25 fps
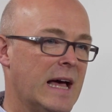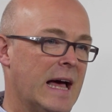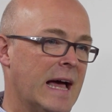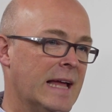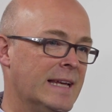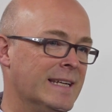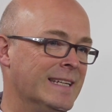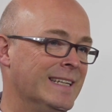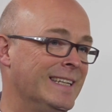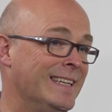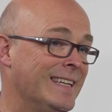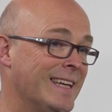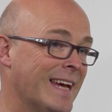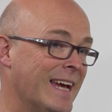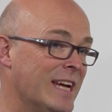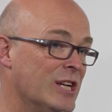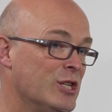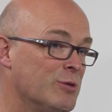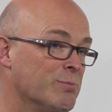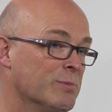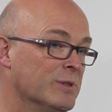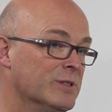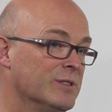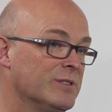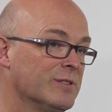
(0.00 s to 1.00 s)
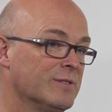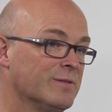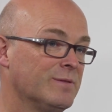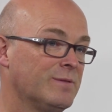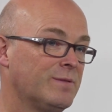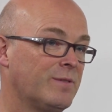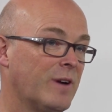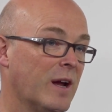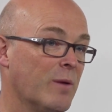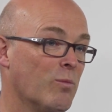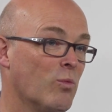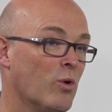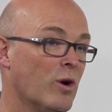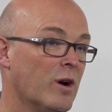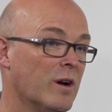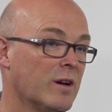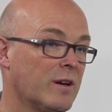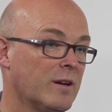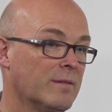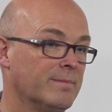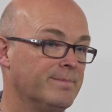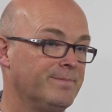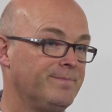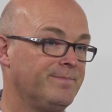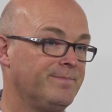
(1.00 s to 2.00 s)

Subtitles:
and Engagement Framework.